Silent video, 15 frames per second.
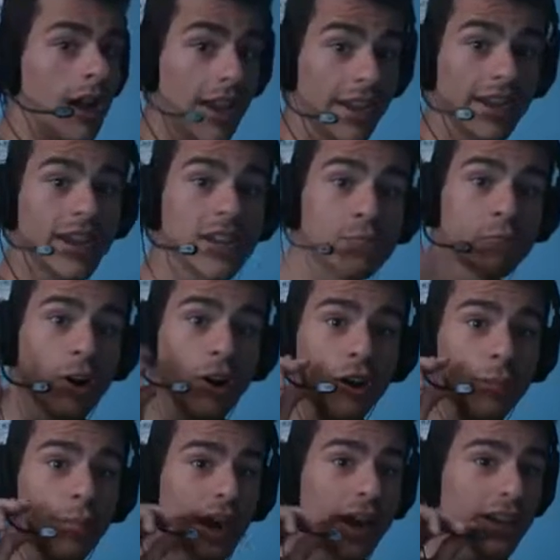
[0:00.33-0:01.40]
Hey guys,
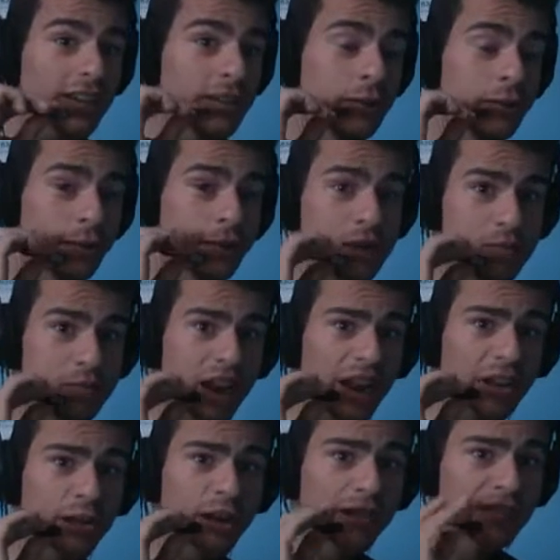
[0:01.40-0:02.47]
welcome back to the
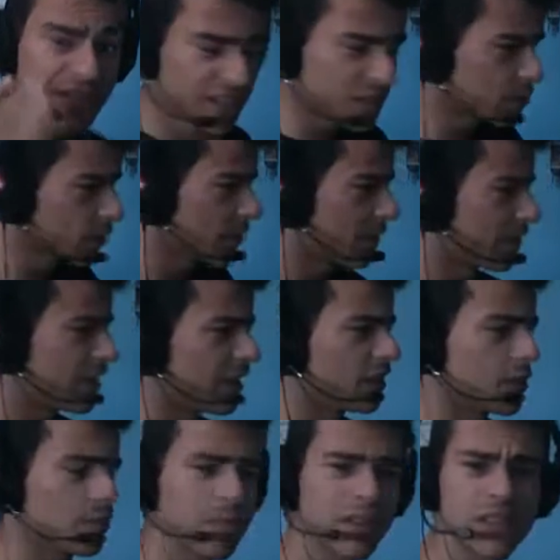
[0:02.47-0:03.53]
Minecraft Tales with the Feed
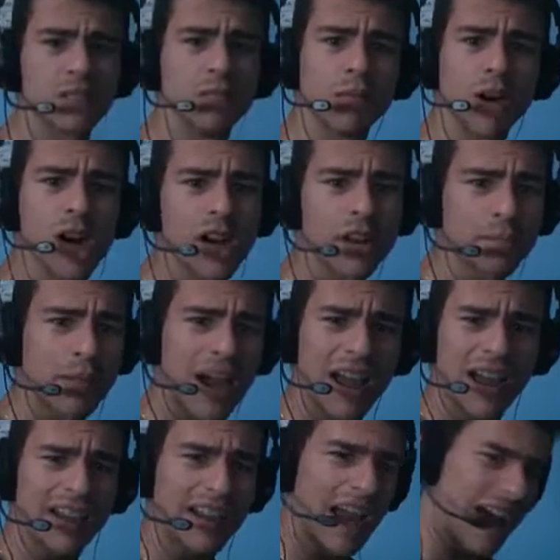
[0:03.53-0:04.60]
the Beast mod
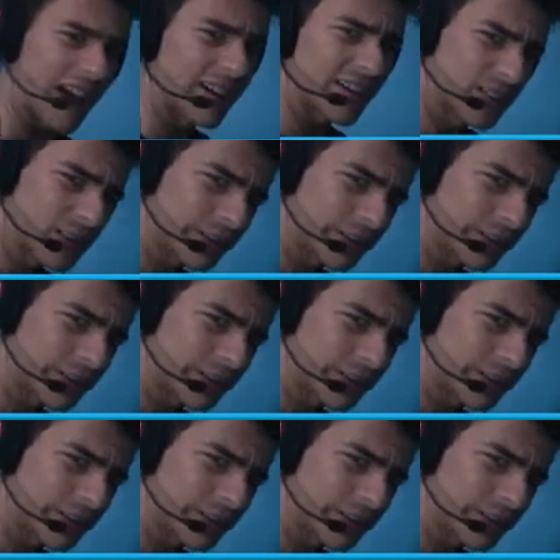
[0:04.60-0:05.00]
pack added